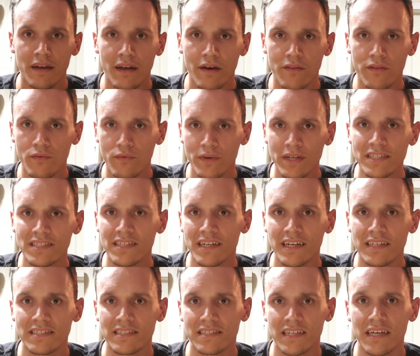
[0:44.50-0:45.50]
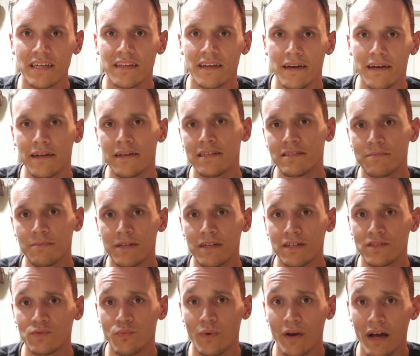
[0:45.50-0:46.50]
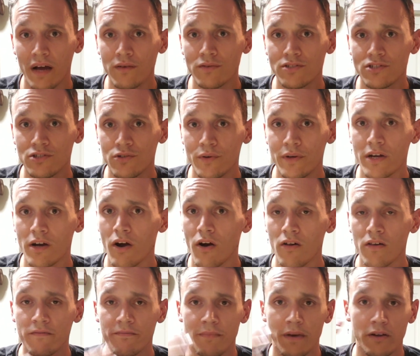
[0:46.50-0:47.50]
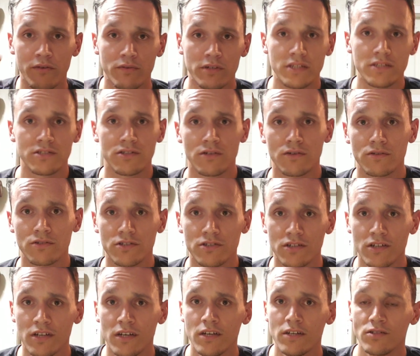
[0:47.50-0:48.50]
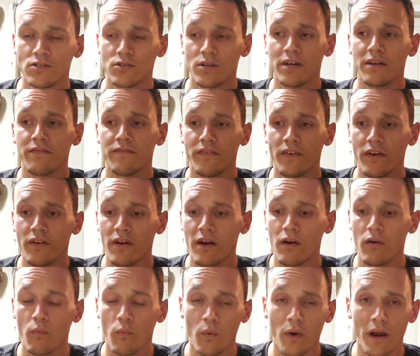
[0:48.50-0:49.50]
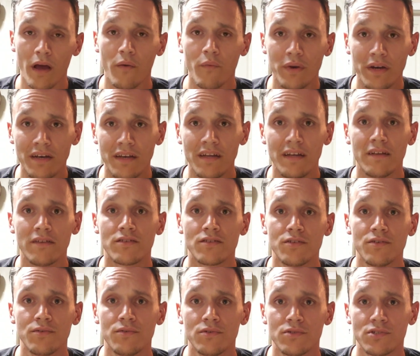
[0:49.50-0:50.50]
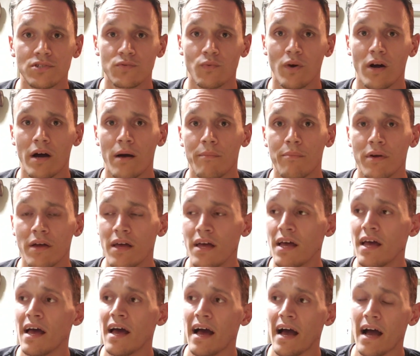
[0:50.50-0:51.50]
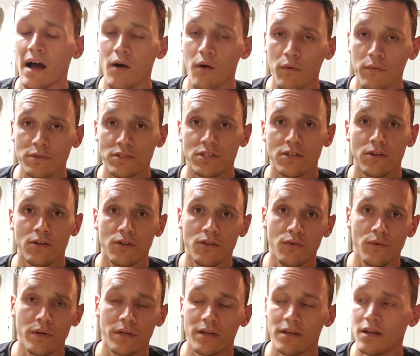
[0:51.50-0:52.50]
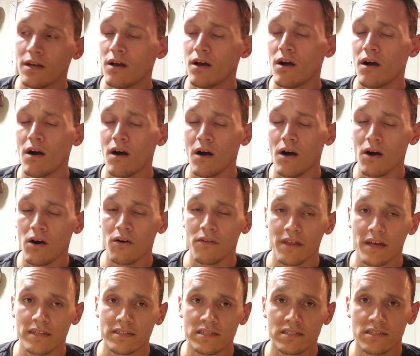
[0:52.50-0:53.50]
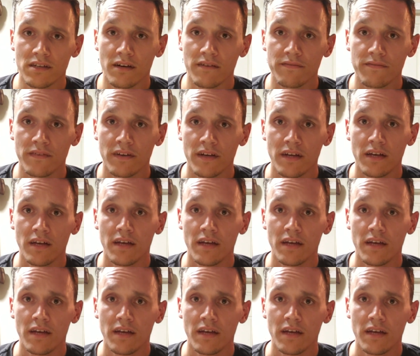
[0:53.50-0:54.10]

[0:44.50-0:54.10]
Now, the reason I say that is because when I was doing all of my research, trying to figure out what I would need to do the swap, how I was going to do it, all that stuff,